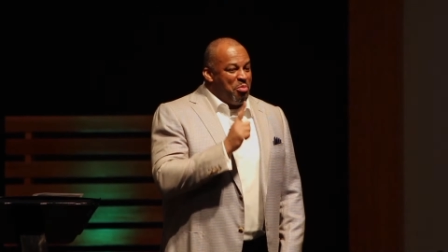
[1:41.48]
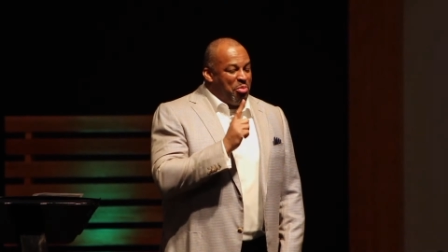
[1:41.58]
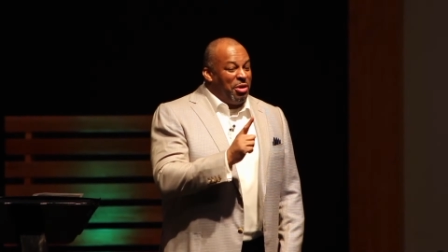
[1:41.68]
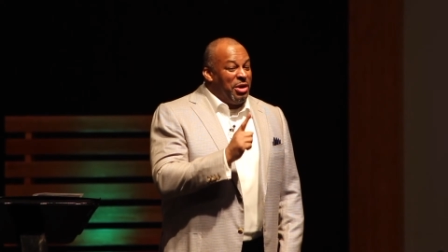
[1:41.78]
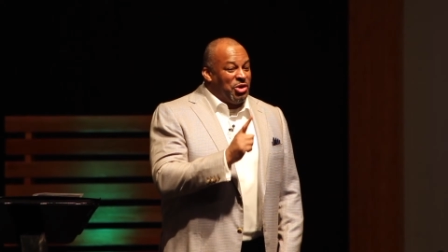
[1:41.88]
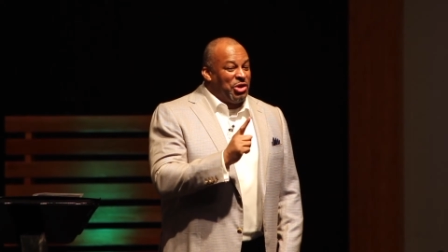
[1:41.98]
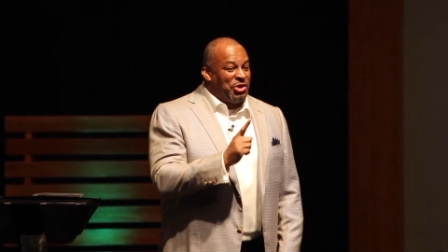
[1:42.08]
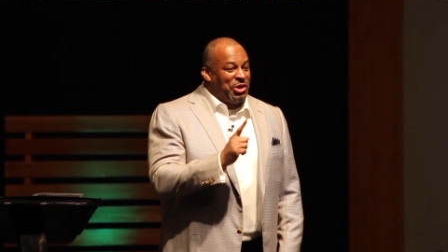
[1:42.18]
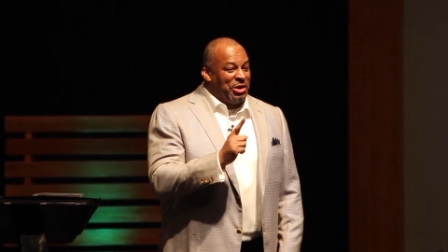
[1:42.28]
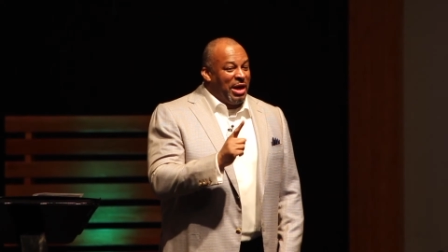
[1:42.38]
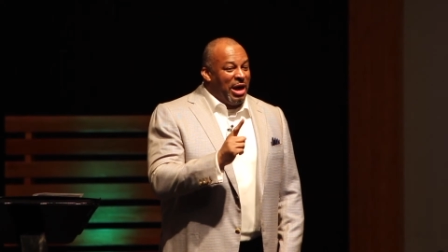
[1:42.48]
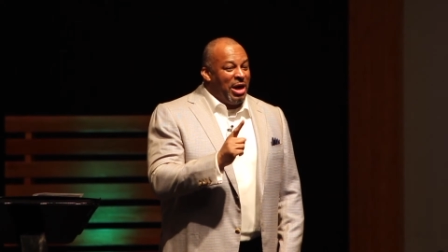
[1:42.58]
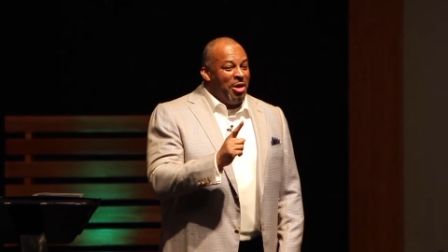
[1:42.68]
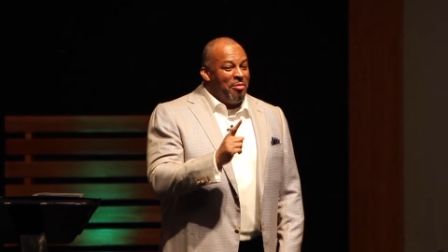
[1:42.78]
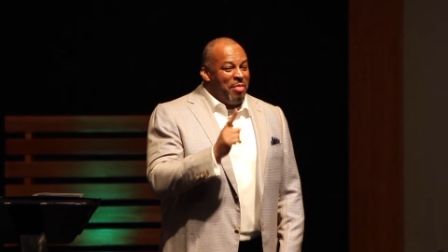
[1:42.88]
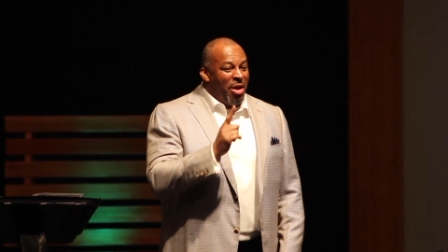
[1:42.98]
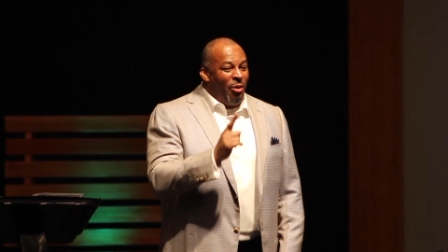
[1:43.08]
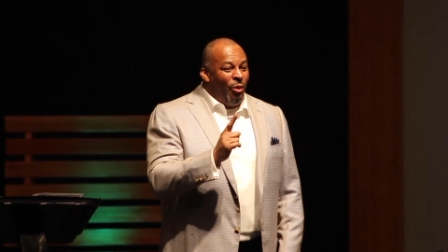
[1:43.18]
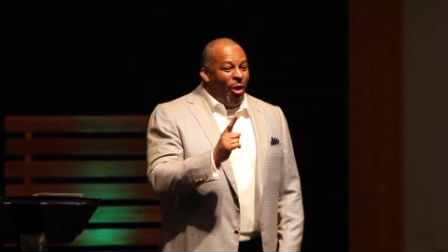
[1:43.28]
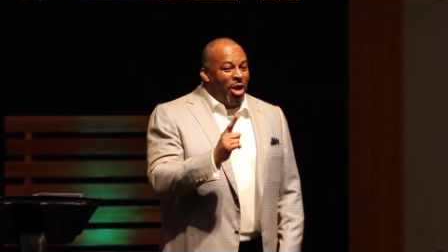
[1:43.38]
Preachers today better
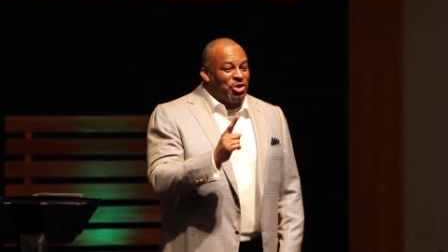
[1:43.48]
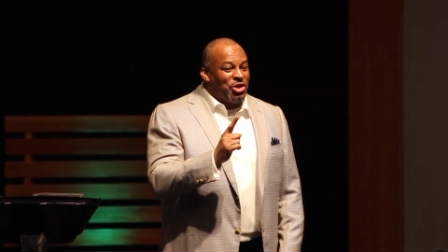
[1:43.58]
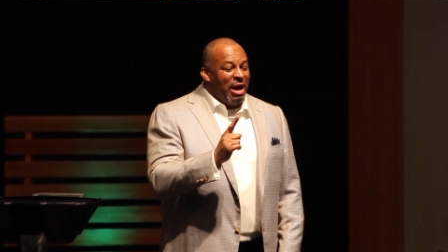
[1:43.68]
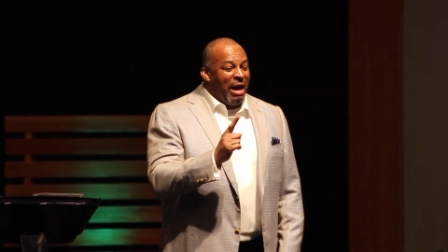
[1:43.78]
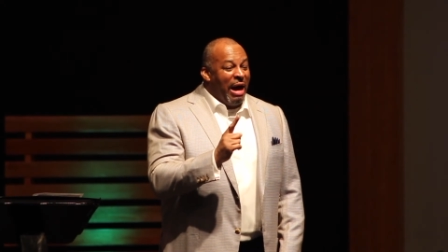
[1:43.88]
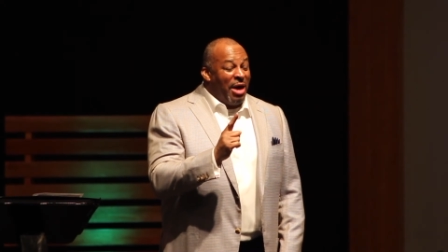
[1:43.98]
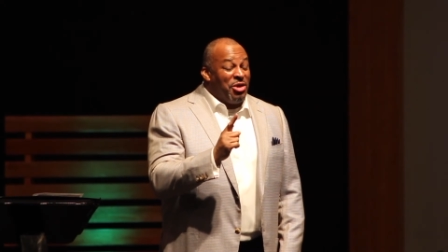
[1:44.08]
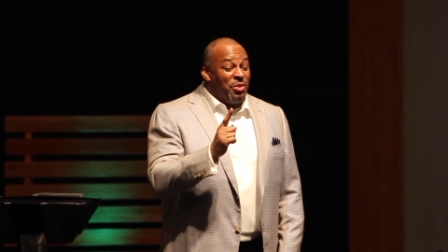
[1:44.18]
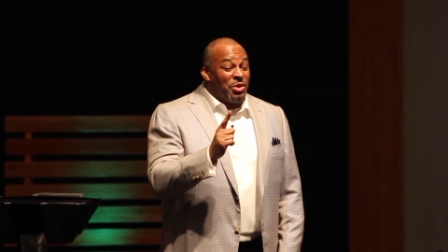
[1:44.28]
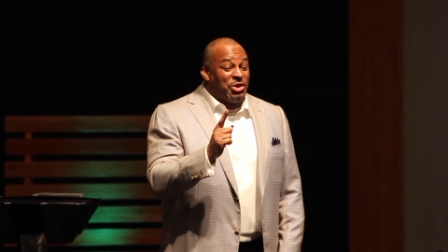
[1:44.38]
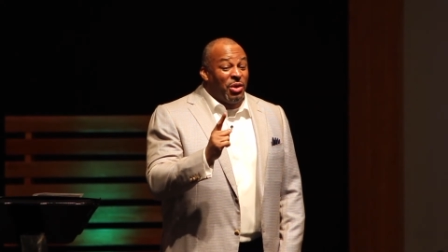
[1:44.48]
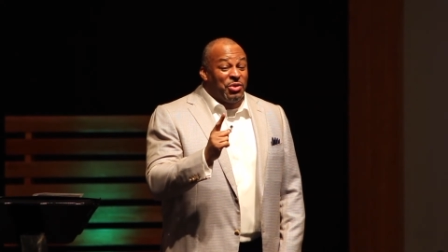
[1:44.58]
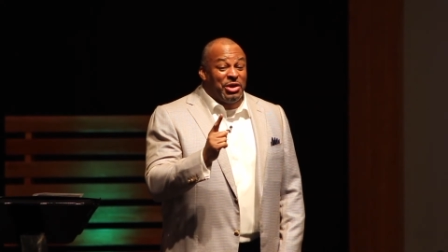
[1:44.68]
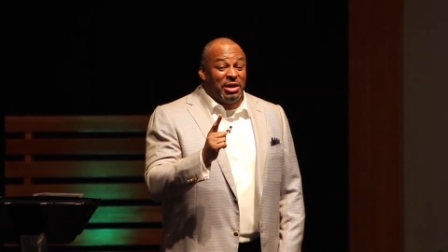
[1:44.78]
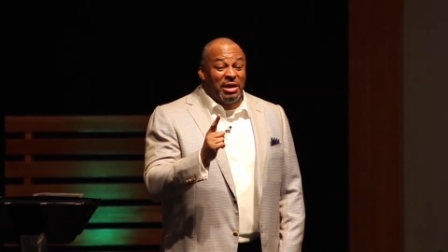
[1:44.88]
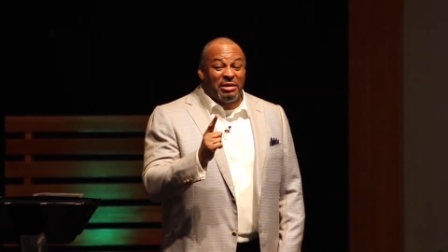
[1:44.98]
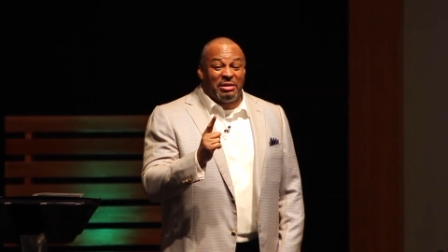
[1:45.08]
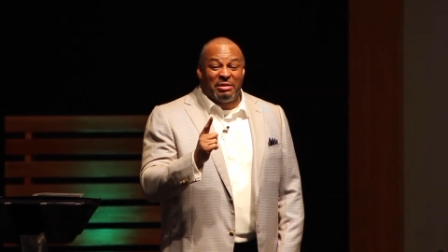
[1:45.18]
watch how you associate.